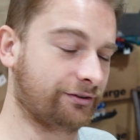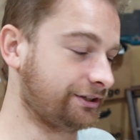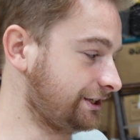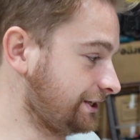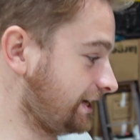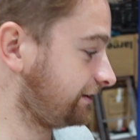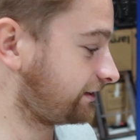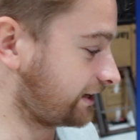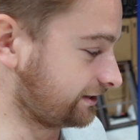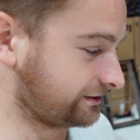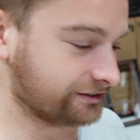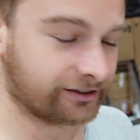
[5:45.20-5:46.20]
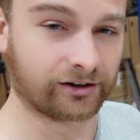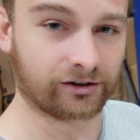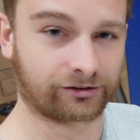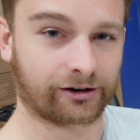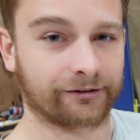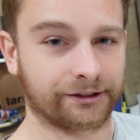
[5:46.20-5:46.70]
the indicators
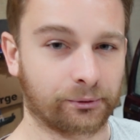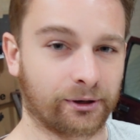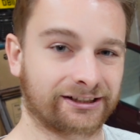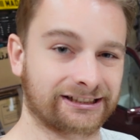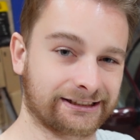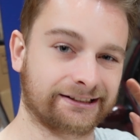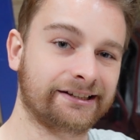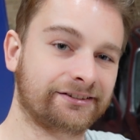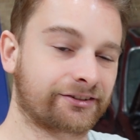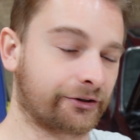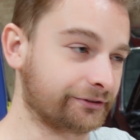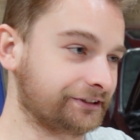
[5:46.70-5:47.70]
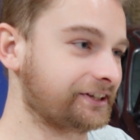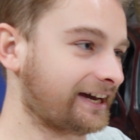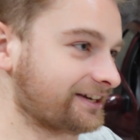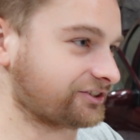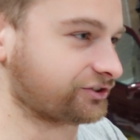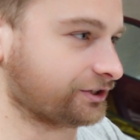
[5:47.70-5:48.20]
aren't currently working, at least on the
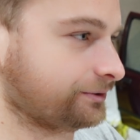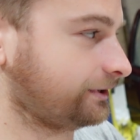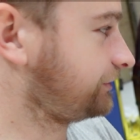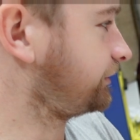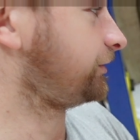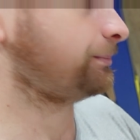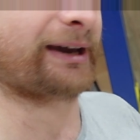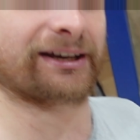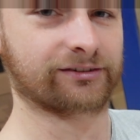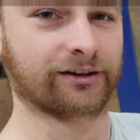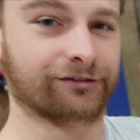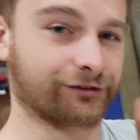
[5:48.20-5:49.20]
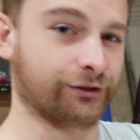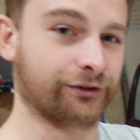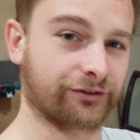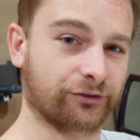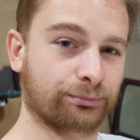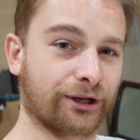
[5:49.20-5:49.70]
dash, so I suspect a
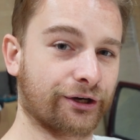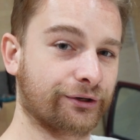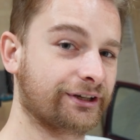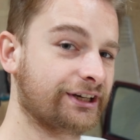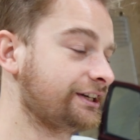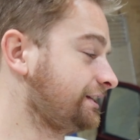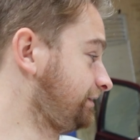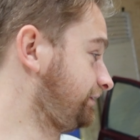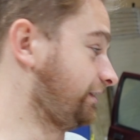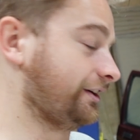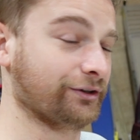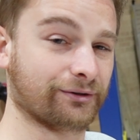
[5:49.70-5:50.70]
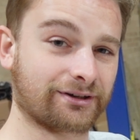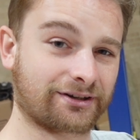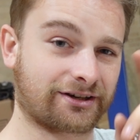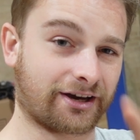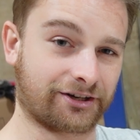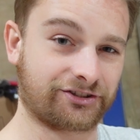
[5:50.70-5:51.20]
fuse has blown,
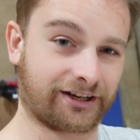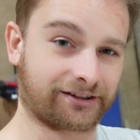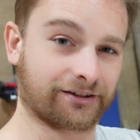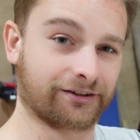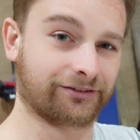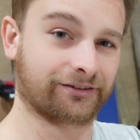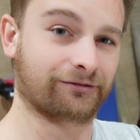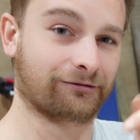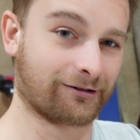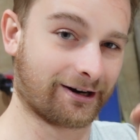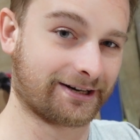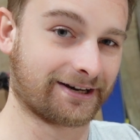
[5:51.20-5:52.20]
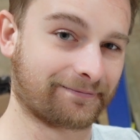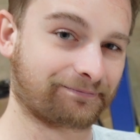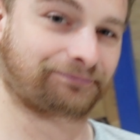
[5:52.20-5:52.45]
so gonna check those right now.